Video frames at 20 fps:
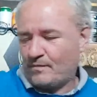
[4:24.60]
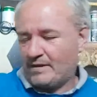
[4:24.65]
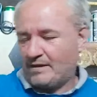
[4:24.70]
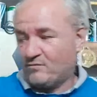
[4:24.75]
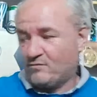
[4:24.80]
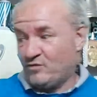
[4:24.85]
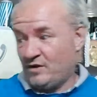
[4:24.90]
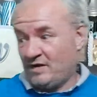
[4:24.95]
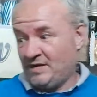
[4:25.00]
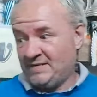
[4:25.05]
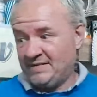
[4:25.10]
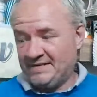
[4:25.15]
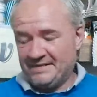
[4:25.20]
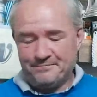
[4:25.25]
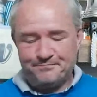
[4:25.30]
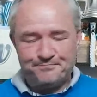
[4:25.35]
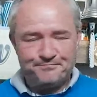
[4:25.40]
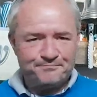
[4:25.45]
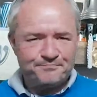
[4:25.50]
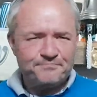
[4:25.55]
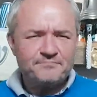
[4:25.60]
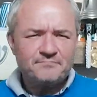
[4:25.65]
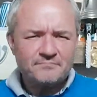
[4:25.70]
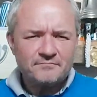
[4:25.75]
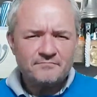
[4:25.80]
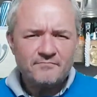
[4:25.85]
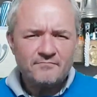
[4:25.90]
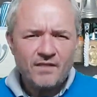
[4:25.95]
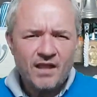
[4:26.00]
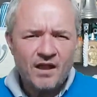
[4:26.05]
Right,
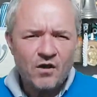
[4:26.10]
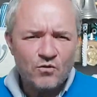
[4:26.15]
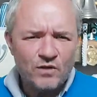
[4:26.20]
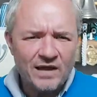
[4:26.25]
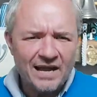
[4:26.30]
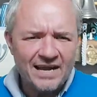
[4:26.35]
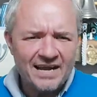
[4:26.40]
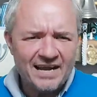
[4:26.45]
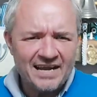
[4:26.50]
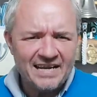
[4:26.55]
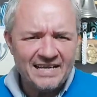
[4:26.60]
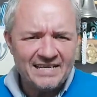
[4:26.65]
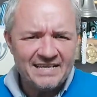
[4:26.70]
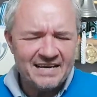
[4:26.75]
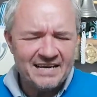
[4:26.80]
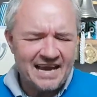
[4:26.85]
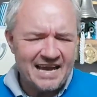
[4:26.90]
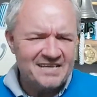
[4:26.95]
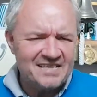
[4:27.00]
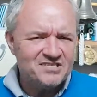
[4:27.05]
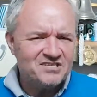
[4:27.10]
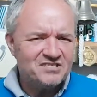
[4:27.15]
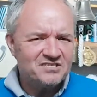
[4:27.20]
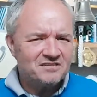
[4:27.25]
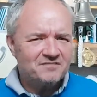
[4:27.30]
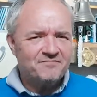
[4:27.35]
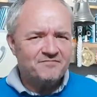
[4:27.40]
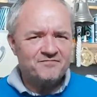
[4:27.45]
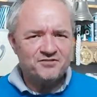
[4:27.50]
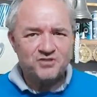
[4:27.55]
I'll get a clean glass
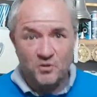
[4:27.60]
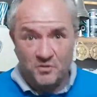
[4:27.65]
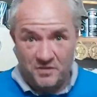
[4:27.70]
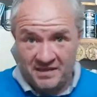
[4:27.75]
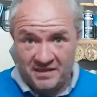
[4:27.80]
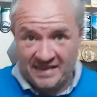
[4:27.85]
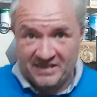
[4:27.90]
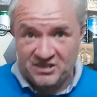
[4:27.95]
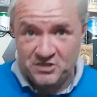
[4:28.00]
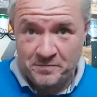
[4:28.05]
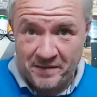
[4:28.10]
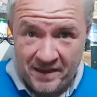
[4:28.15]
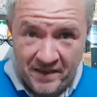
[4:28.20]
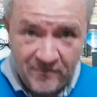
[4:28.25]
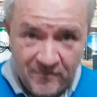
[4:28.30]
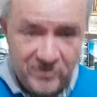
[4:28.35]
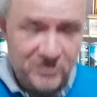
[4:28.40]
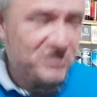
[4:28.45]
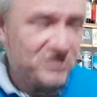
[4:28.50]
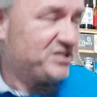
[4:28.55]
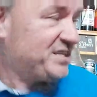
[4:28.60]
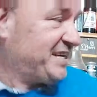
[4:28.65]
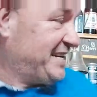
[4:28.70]
so the experience